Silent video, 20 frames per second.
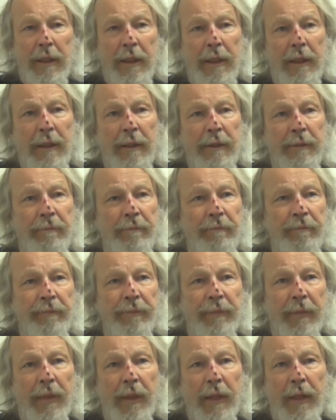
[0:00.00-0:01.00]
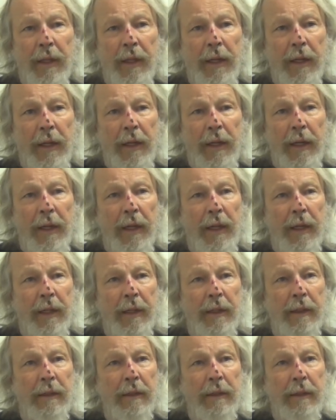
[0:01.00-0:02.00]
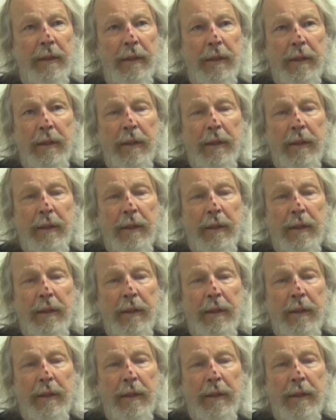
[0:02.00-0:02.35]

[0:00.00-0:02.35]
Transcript: um, and